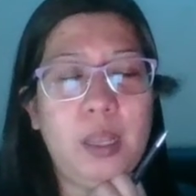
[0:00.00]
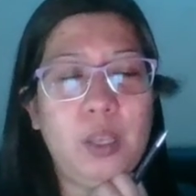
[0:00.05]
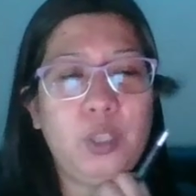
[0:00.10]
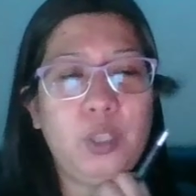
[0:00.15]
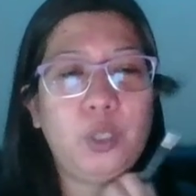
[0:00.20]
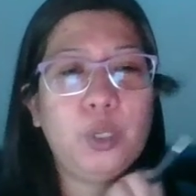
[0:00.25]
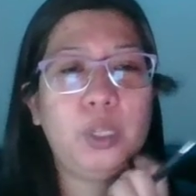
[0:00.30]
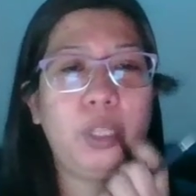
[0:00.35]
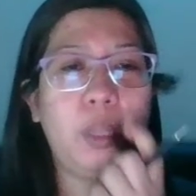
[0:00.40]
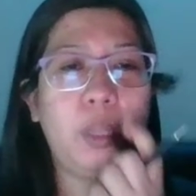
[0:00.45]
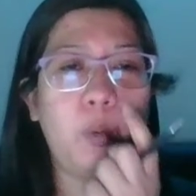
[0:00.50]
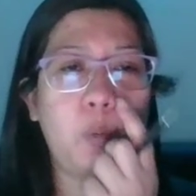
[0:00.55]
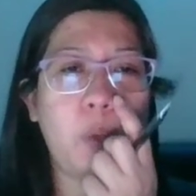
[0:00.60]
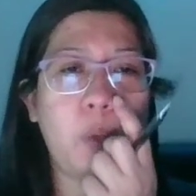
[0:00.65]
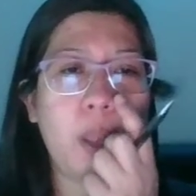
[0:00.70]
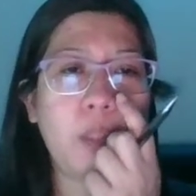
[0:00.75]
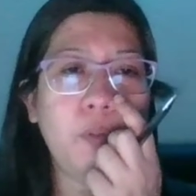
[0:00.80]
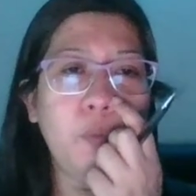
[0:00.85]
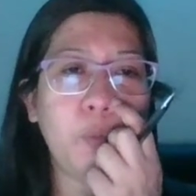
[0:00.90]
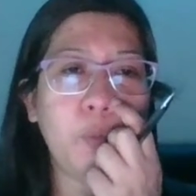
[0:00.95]
So the
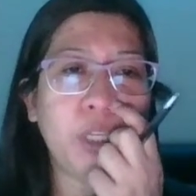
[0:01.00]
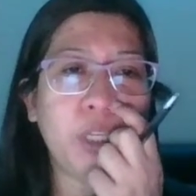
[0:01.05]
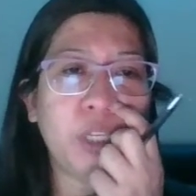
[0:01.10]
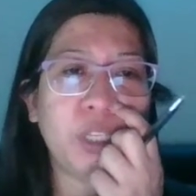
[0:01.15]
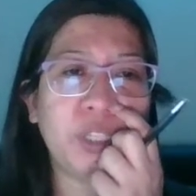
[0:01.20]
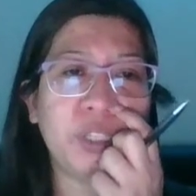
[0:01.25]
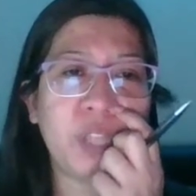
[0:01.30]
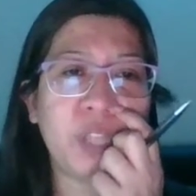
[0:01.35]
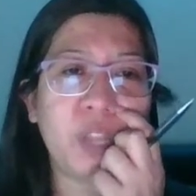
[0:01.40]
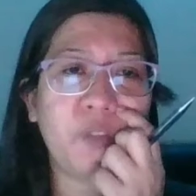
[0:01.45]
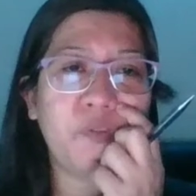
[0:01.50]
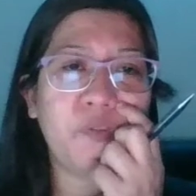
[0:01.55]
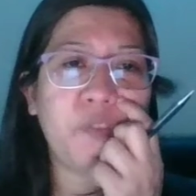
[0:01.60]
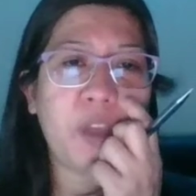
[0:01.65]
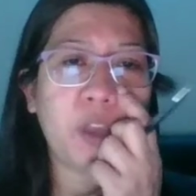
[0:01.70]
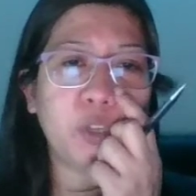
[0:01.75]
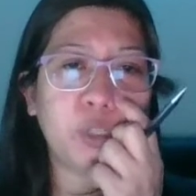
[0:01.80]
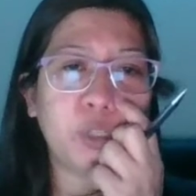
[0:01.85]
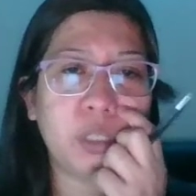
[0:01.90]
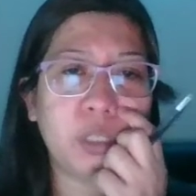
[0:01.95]
one which is not
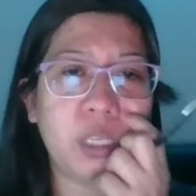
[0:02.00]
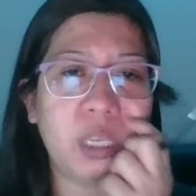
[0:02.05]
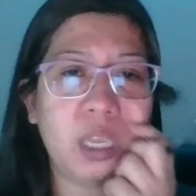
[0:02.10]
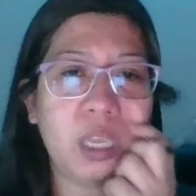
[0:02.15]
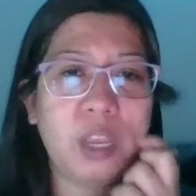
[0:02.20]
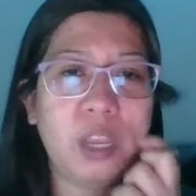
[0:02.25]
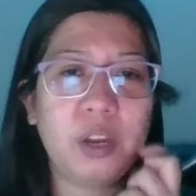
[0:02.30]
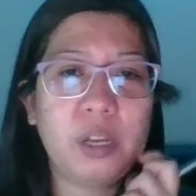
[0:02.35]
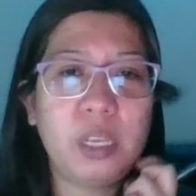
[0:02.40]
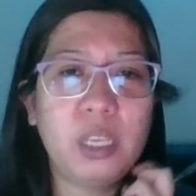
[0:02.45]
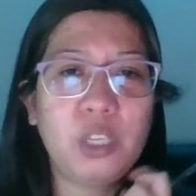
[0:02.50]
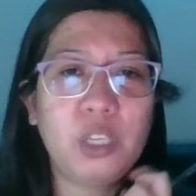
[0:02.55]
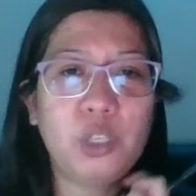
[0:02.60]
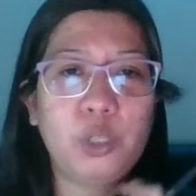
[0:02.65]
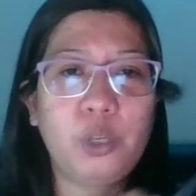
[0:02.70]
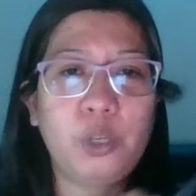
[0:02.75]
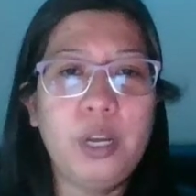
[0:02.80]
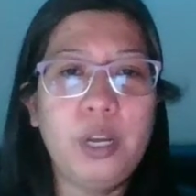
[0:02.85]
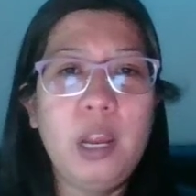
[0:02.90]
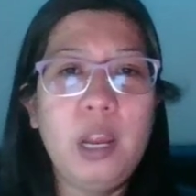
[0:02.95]
functioning here
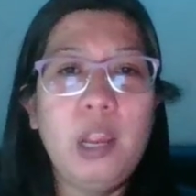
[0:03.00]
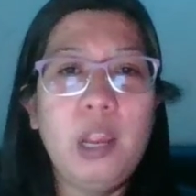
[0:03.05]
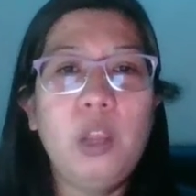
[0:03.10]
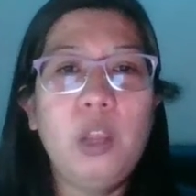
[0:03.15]
is your